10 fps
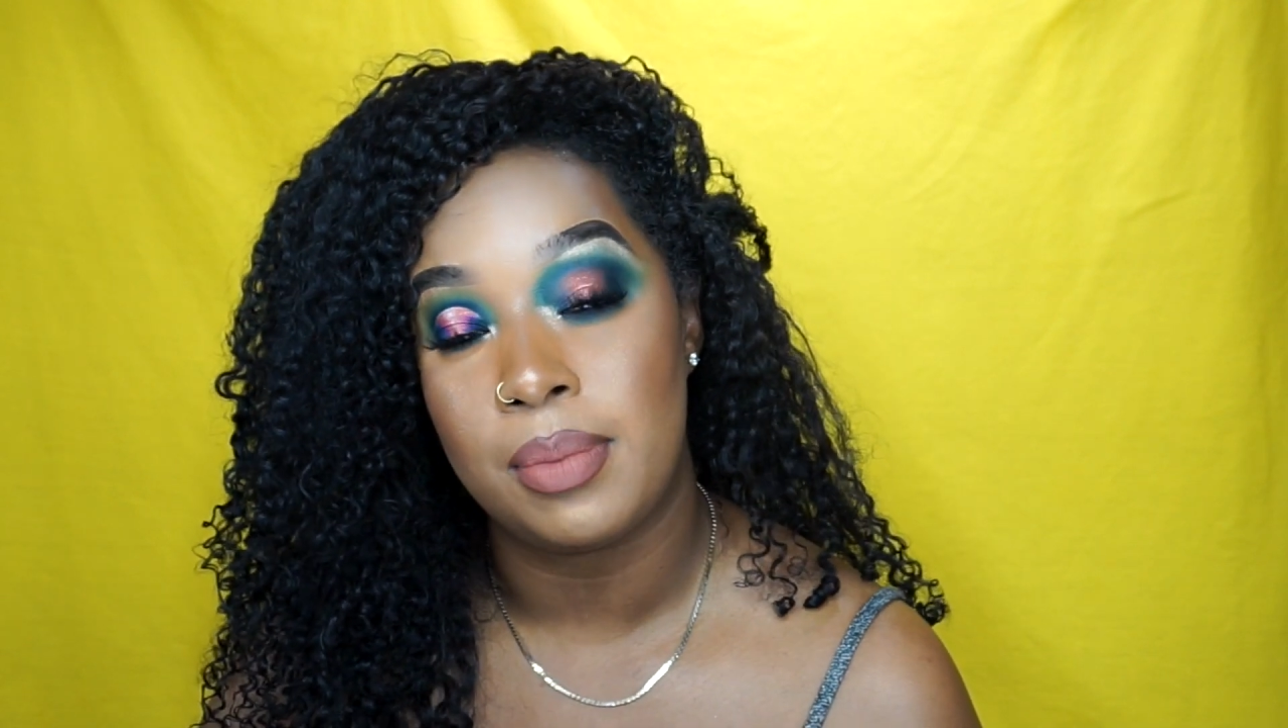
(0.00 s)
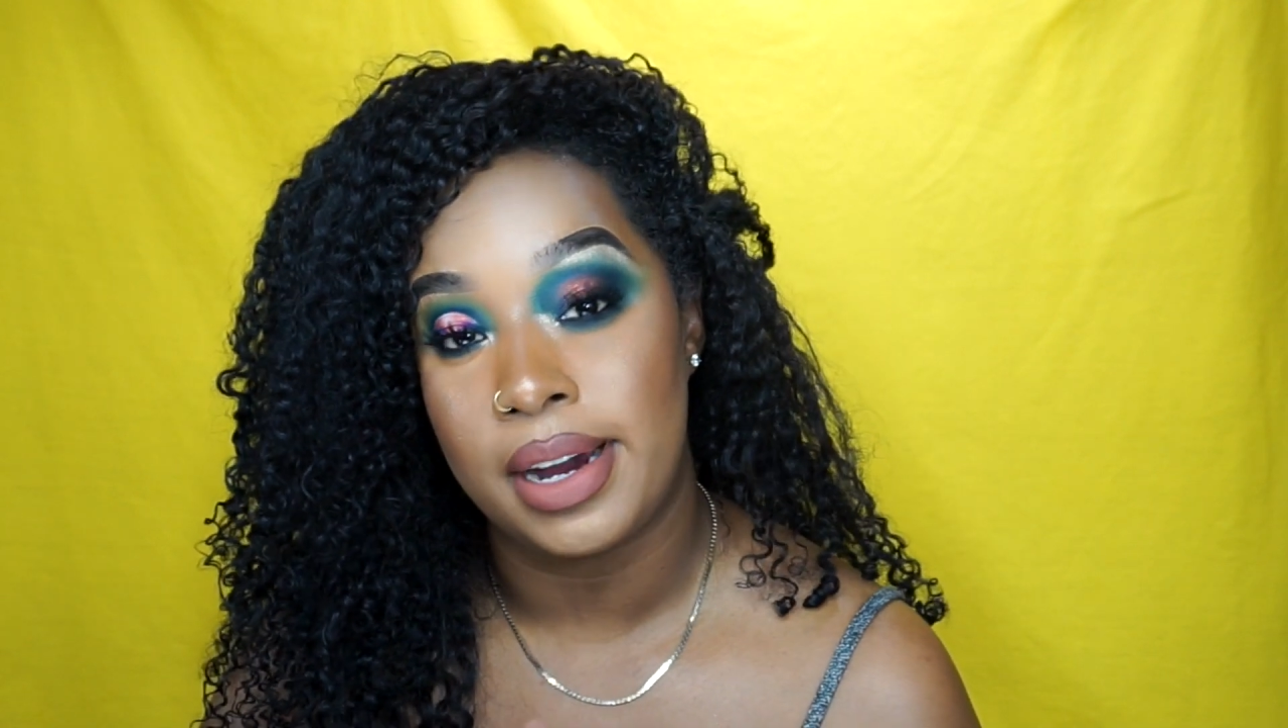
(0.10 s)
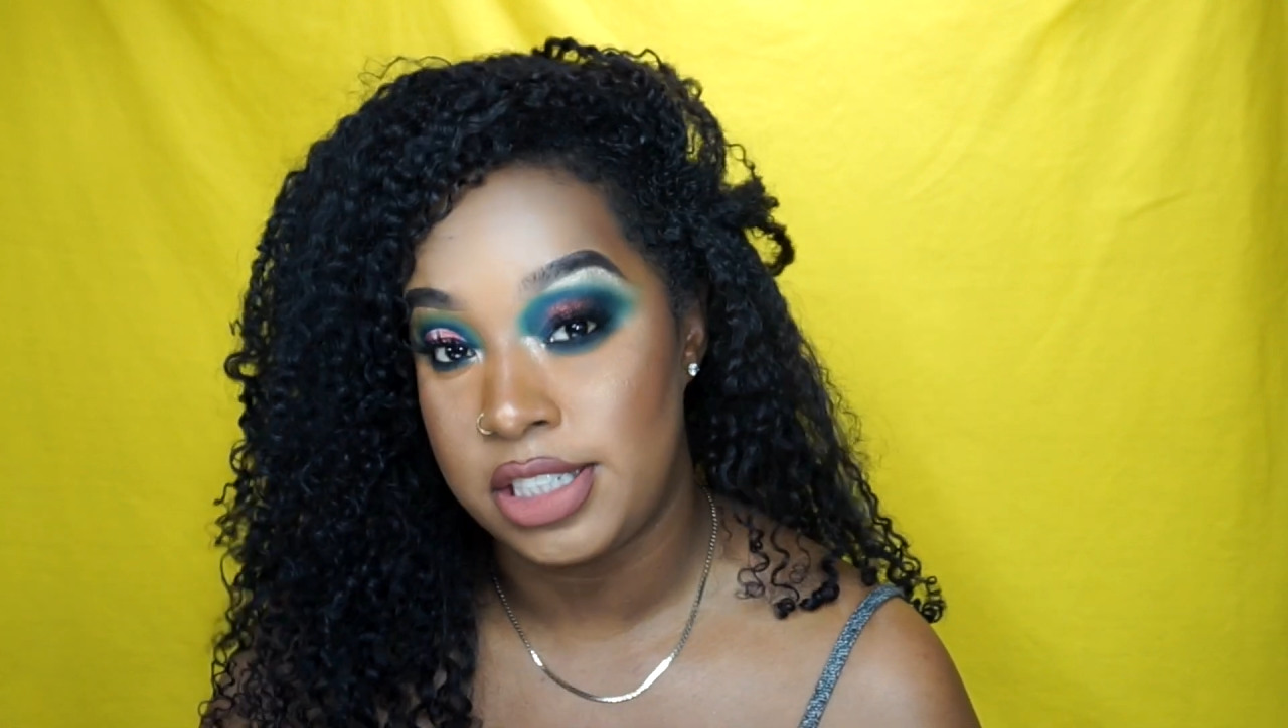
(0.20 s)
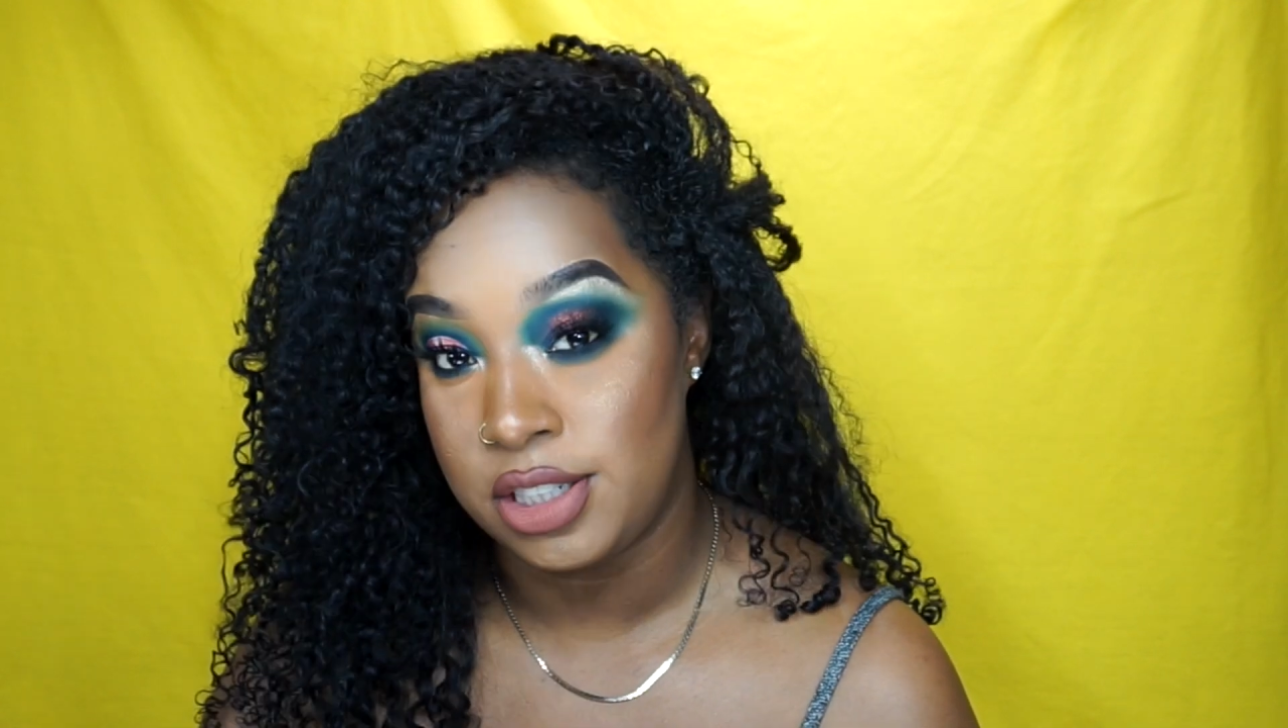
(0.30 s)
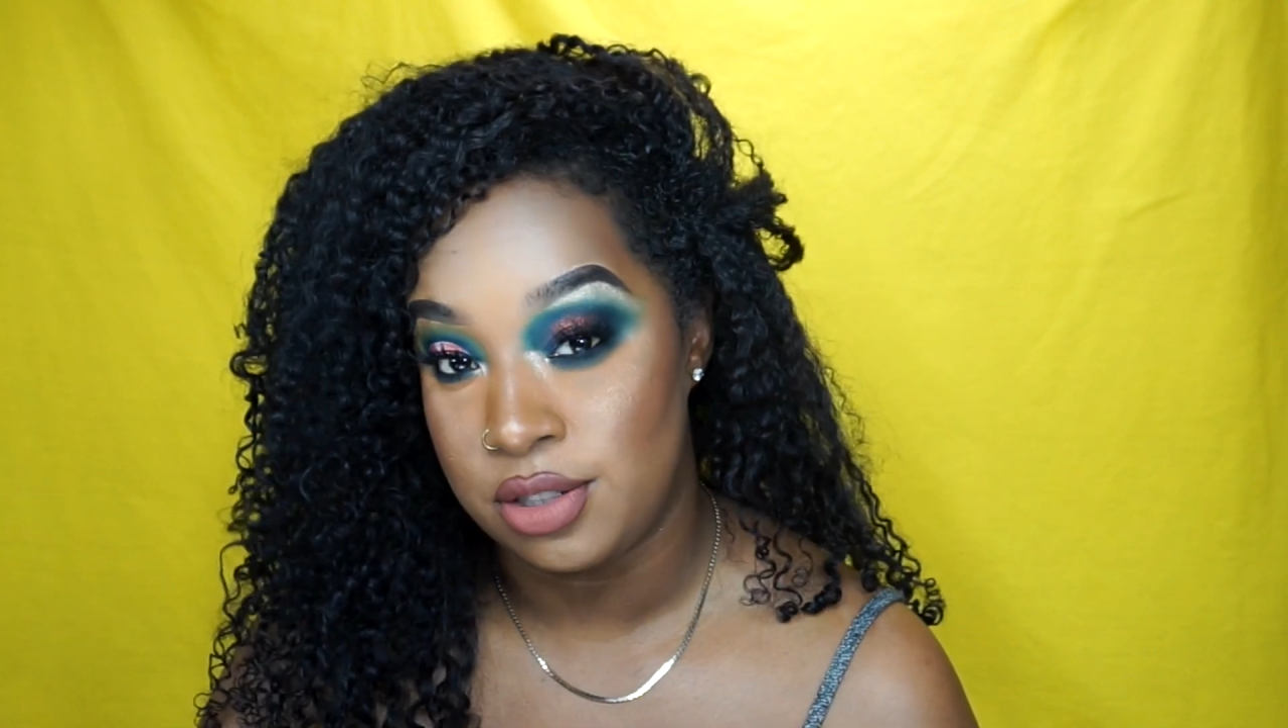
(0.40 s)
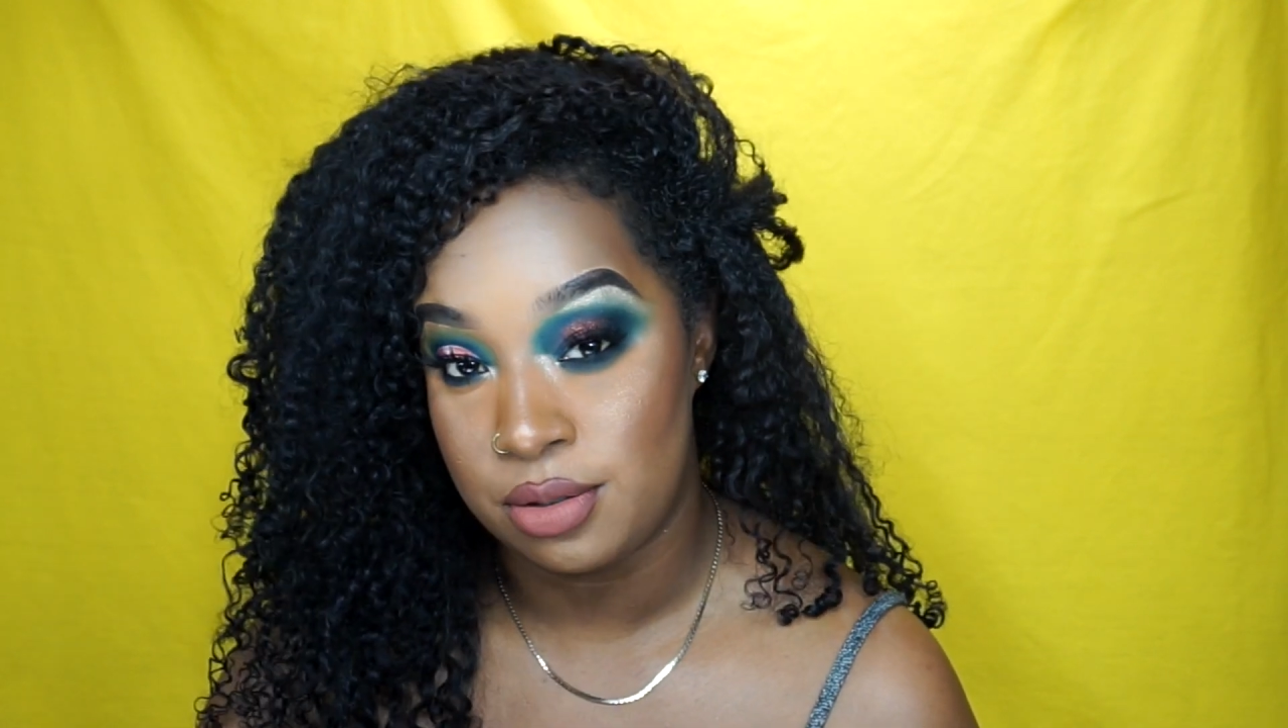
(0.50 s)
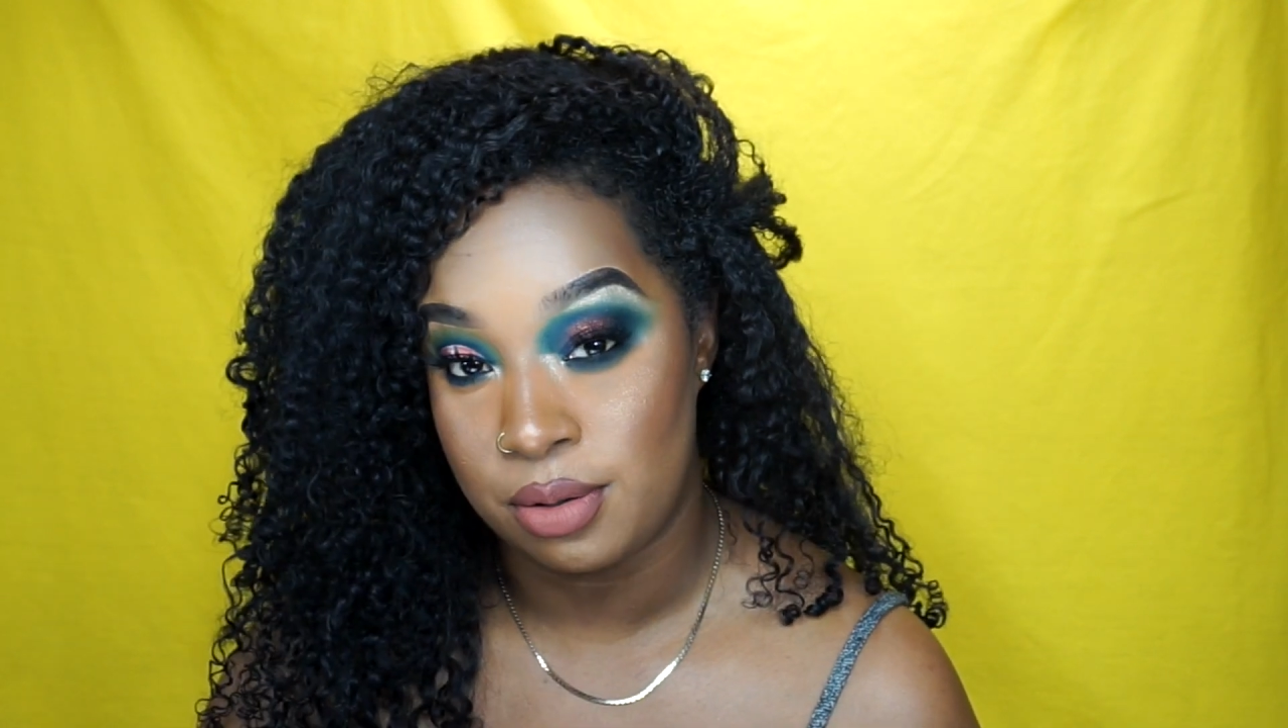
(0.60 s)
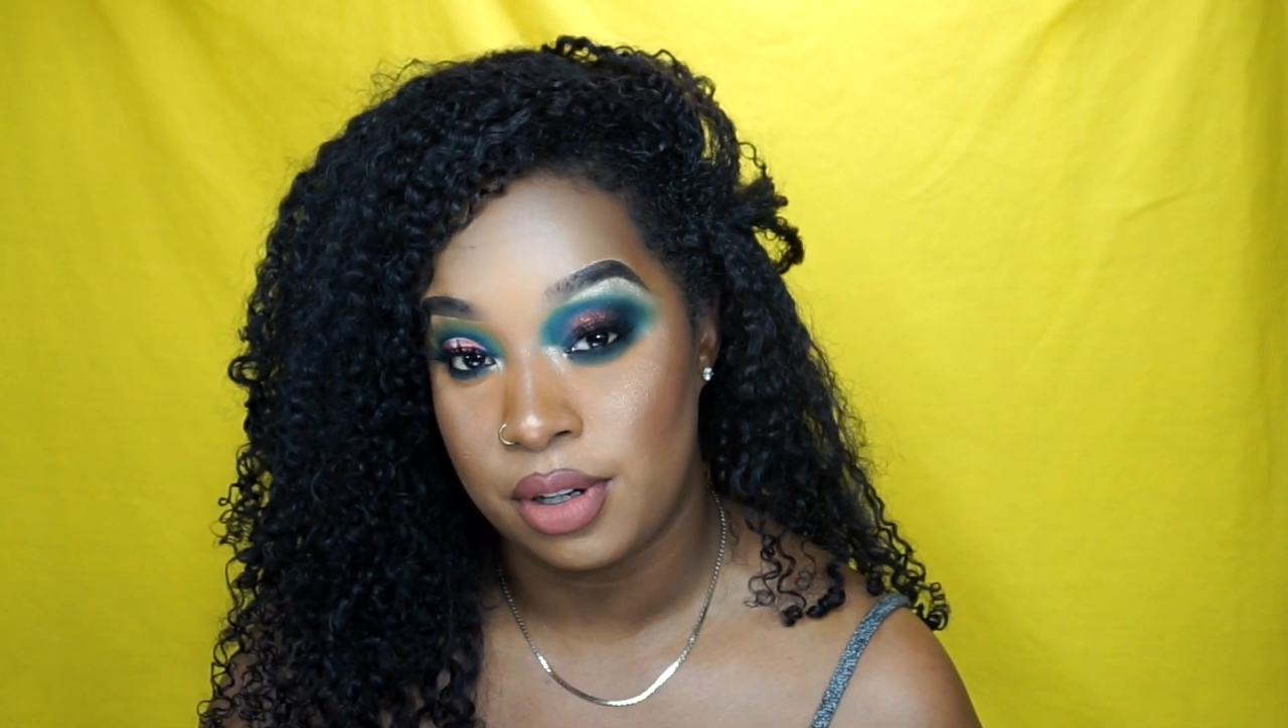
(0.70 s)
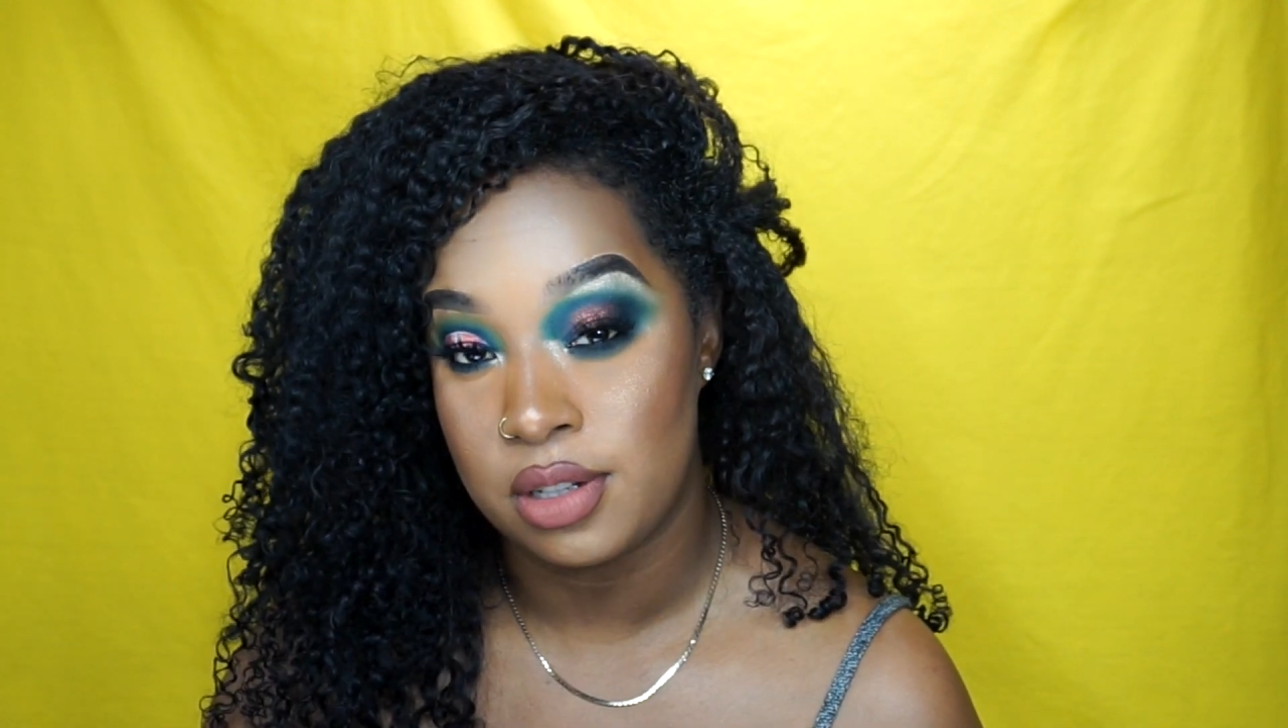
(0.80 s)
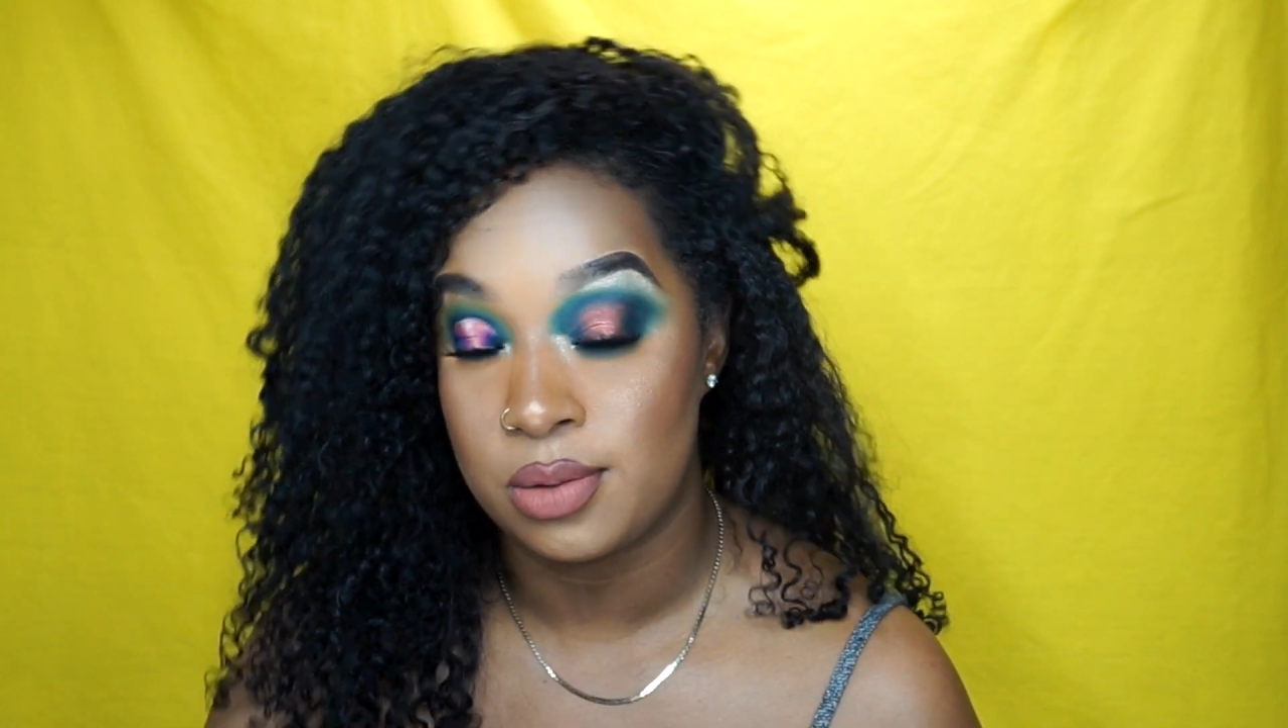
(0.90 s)
IG
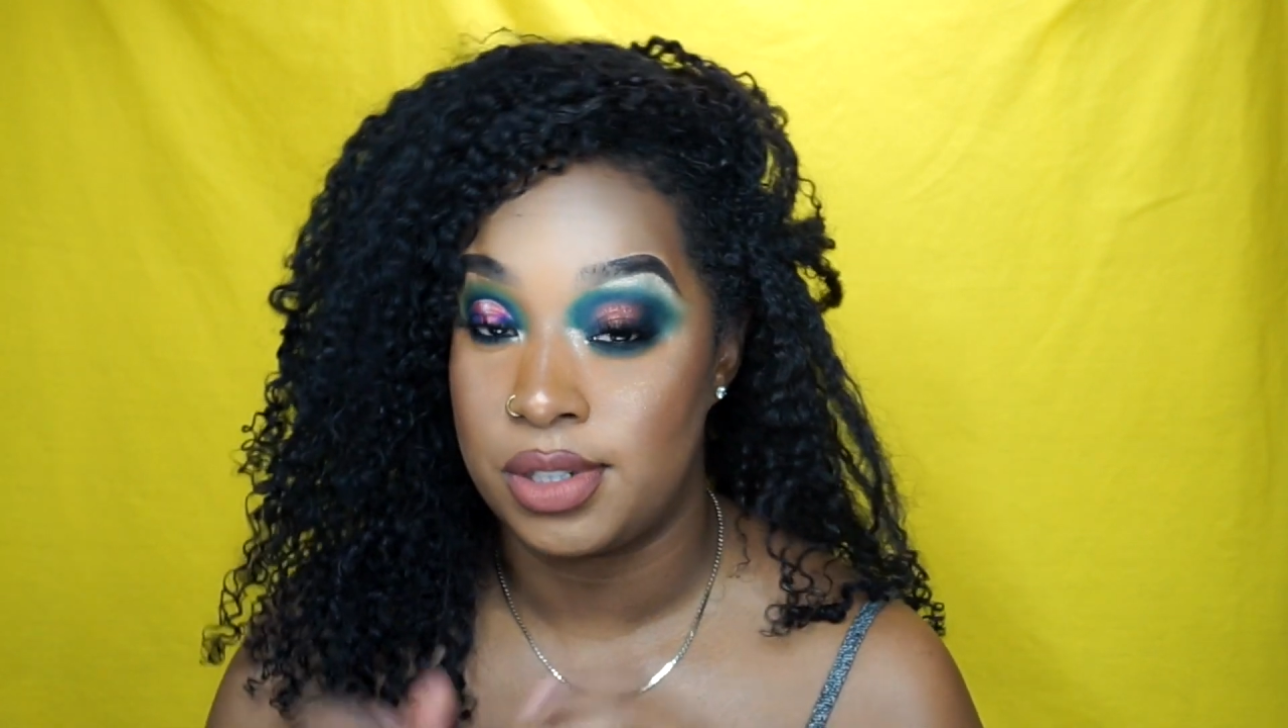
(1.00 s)
tutorials,